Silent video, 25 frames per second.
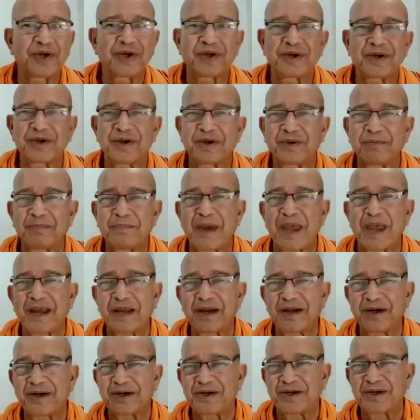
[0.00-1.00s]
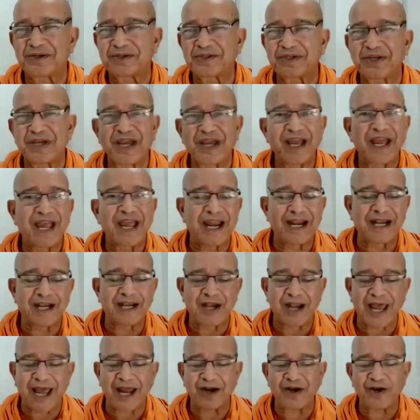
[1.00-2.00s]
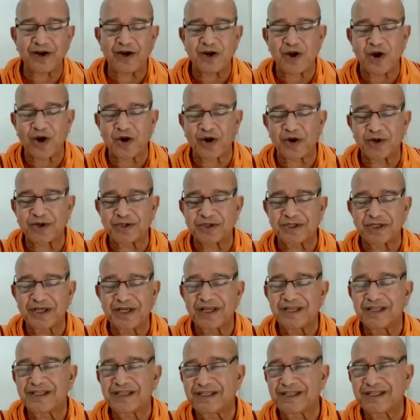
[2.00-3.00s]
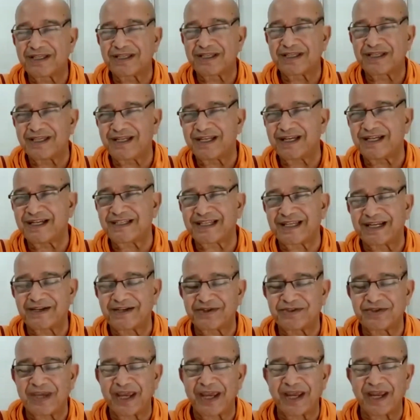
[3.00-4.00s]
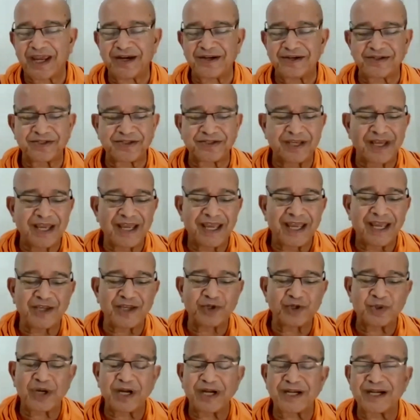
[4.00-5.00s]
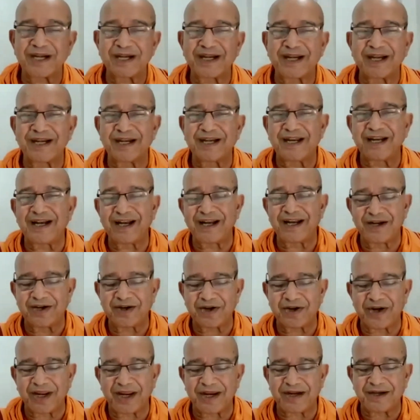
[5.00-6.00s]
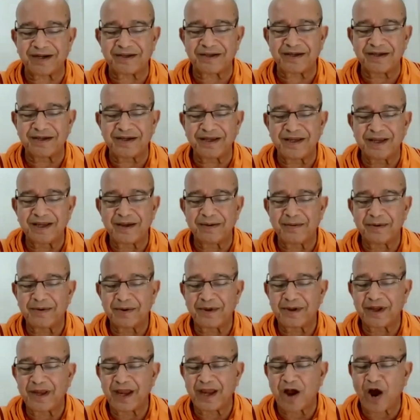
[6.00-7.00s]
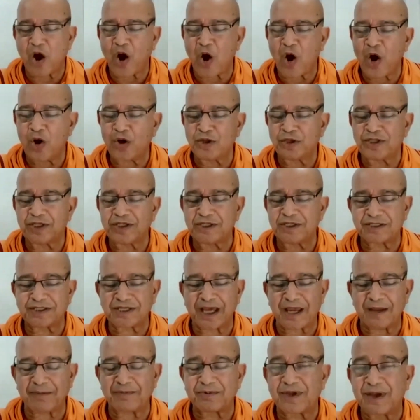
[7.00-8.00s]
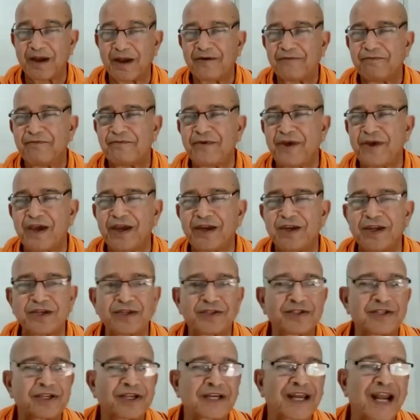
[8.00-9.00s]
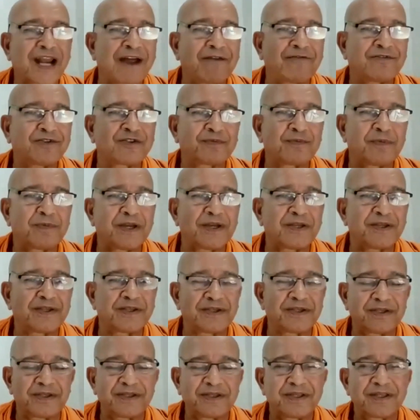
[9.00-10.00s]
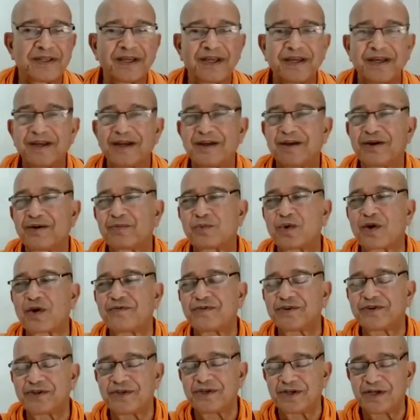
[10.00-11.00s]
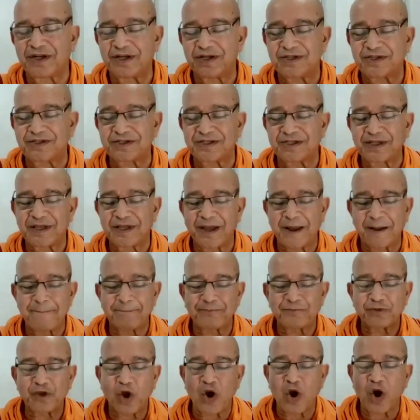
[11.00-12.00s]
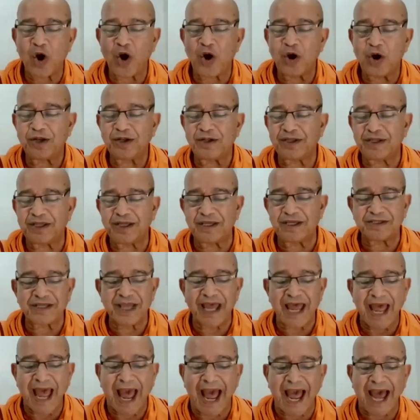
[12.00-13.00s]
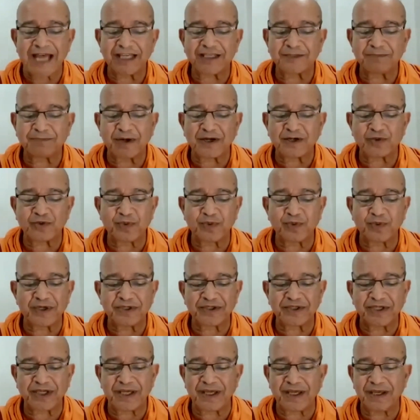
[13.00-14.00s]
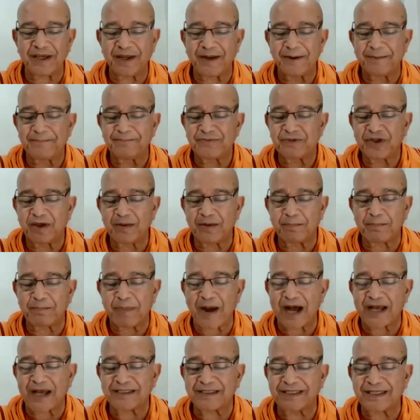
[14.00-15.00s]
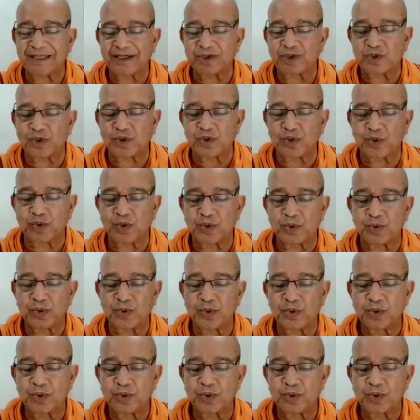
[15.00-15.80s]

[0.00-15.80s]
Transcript: beggars and landlords, sinners and saints, educated and illiterate, all these type, various craftsmen, professionals, all these aspects we see him passing through.